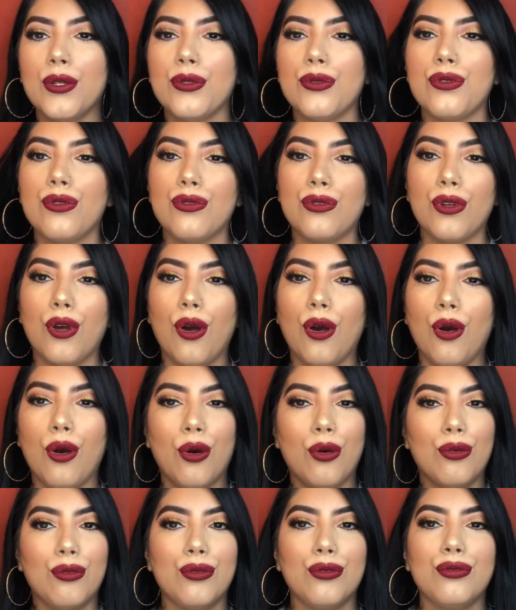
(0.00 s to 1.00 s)

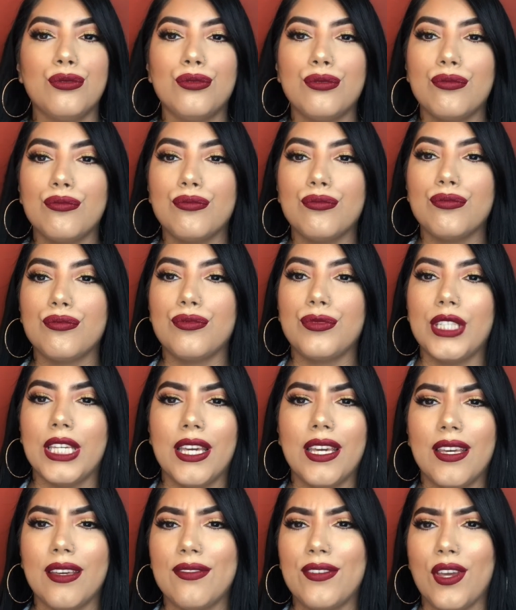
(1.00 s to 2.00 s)
So
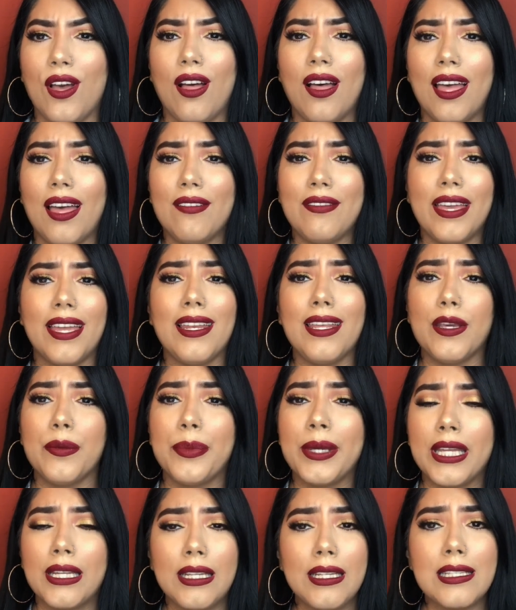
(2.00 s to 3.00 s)
yeah, if y'all have any
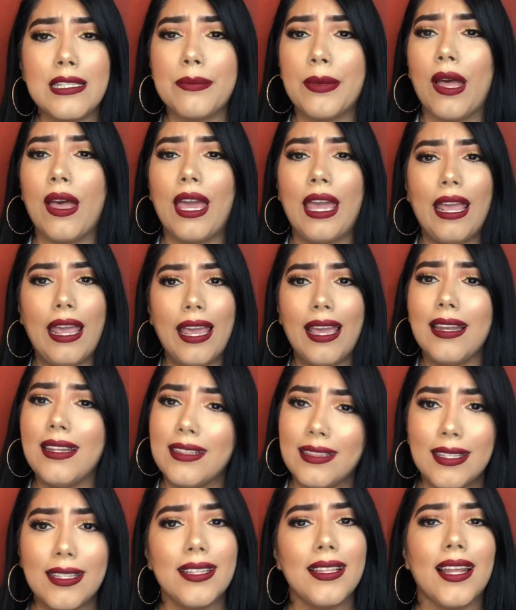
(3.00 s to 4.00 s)
opinions about
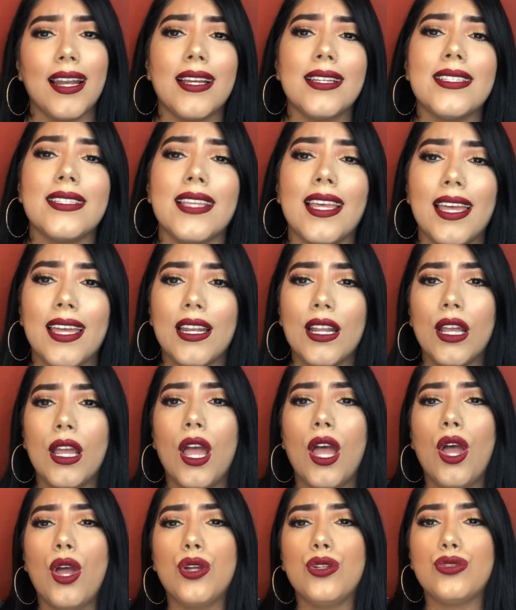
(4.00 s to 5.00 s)
anything that I said,
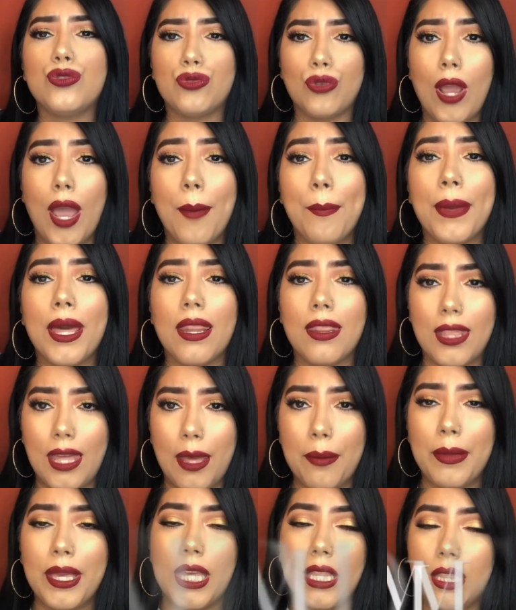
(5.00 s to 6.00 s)
drop
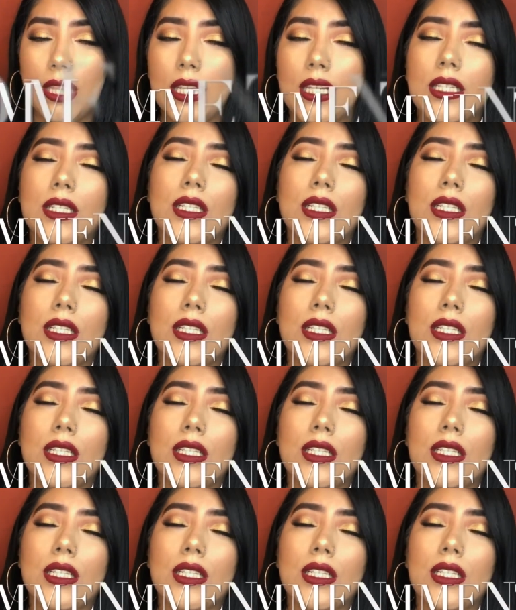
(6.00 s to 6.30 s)
them in the